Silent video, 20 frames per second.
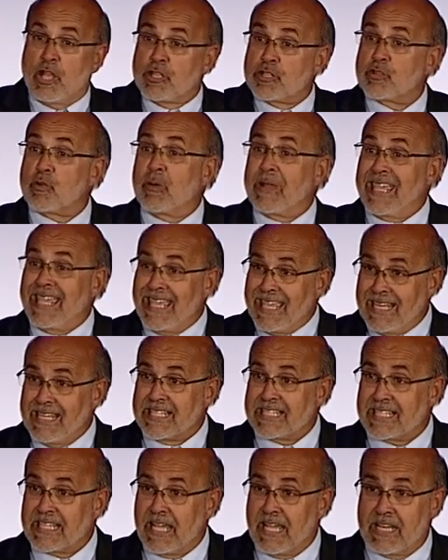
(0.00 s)
So he
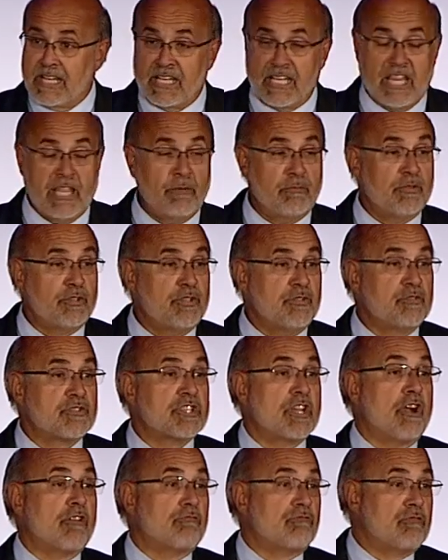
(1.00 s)
decided he would
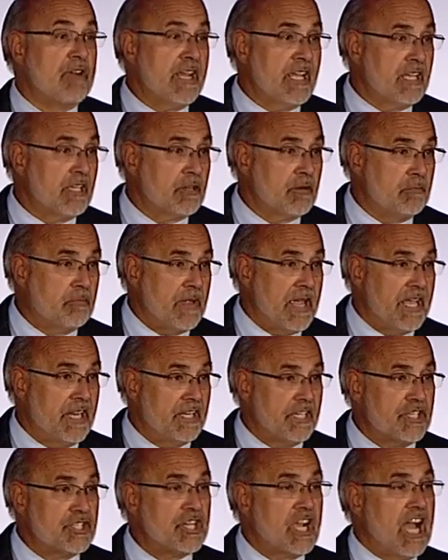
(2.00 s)
use a regular
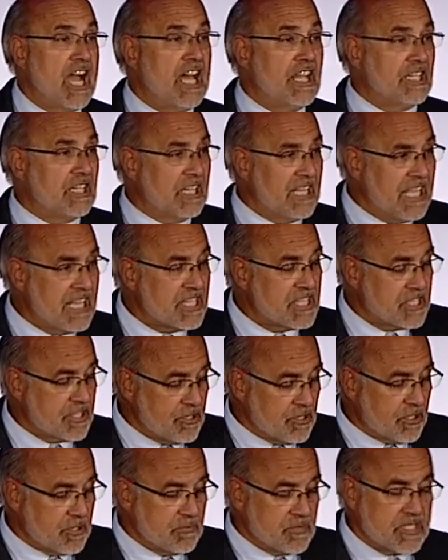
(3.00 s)
bandage unless
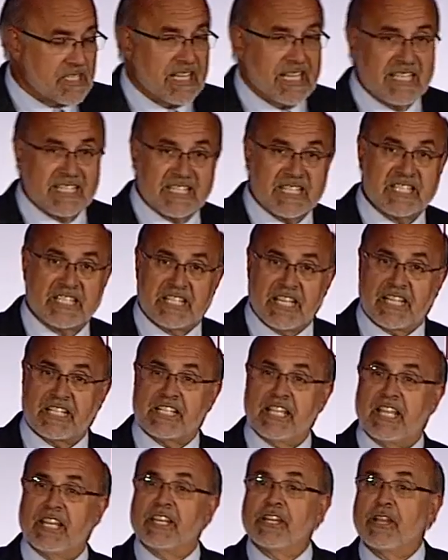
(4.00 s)
circumstances
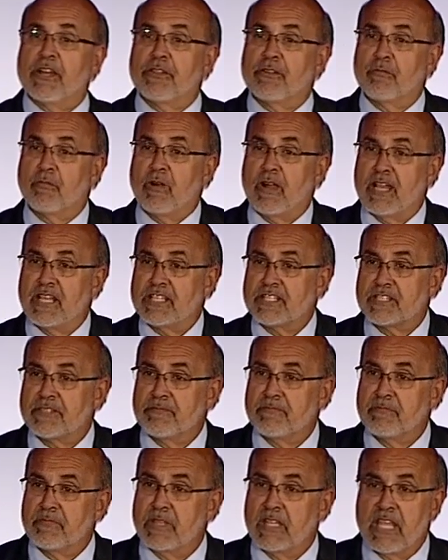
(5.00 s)
dictated
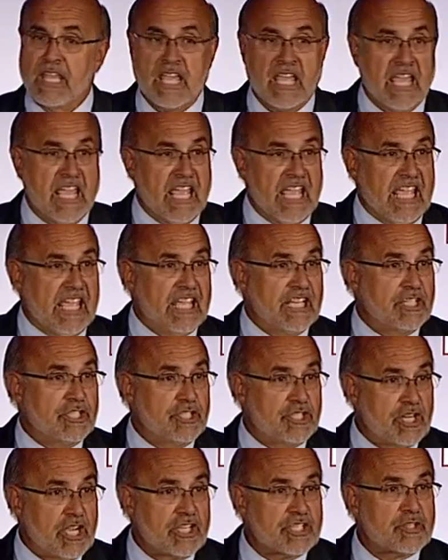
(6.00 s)
otherwise.
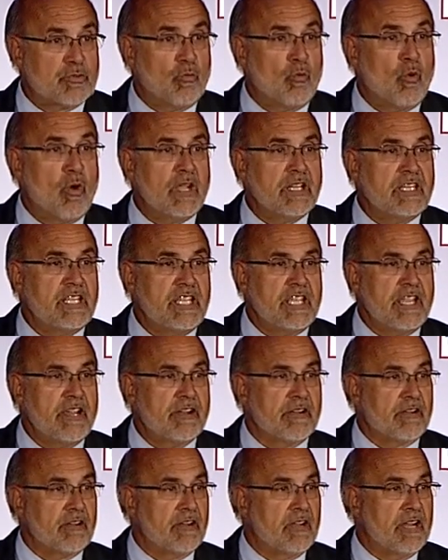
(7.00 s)
In just 1
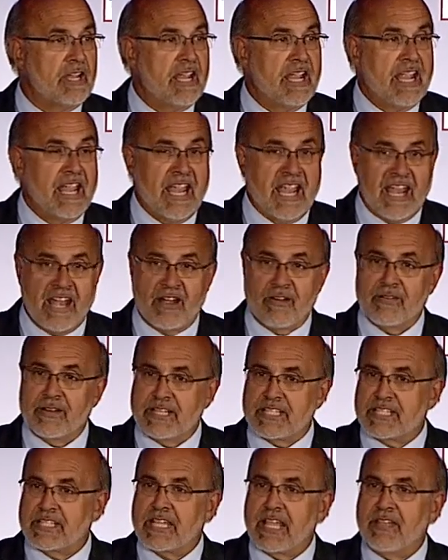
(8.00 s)
year,
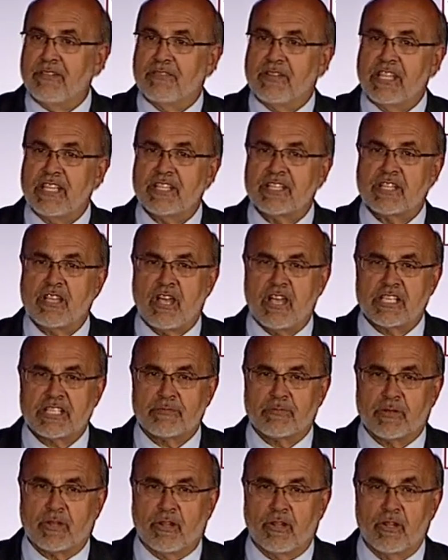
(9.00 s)
Harry saved his
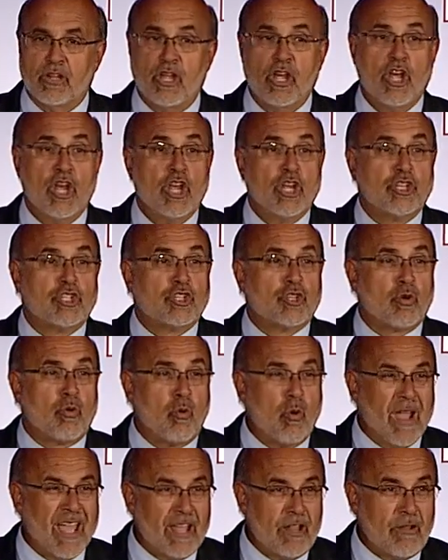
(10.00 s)
hospital
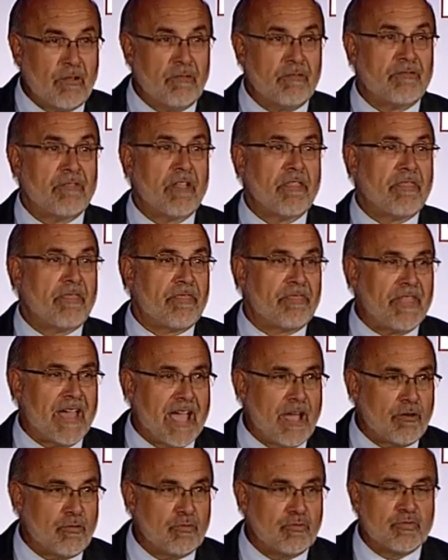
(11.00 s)

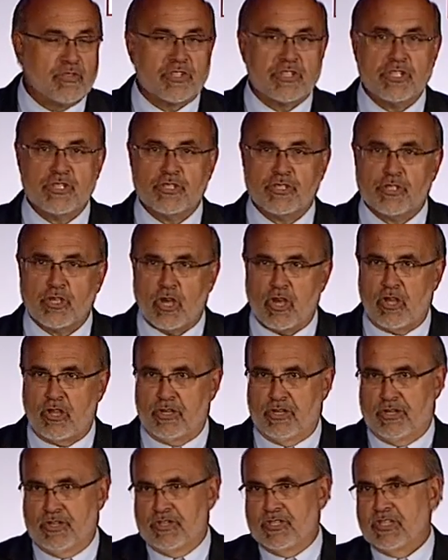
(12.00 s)

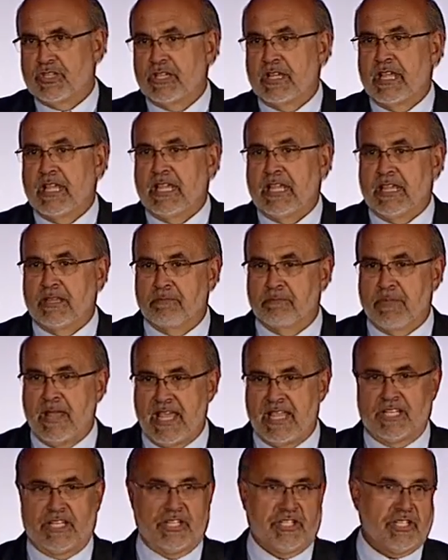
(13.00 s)
$12,000 in
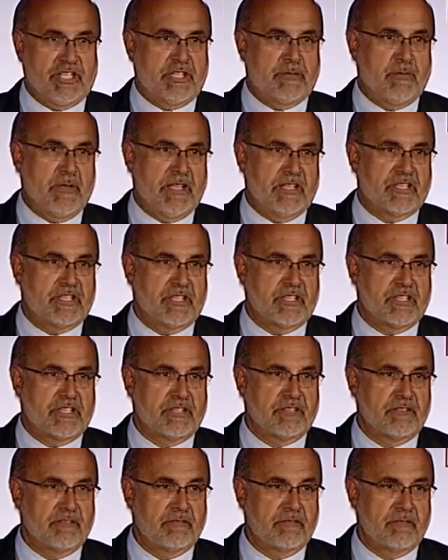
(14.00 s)
bandage
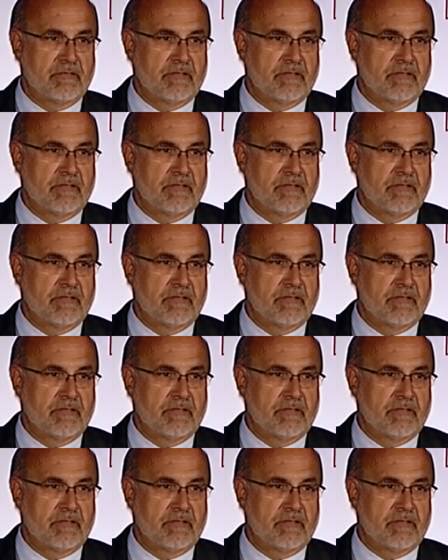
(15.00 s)
expenses.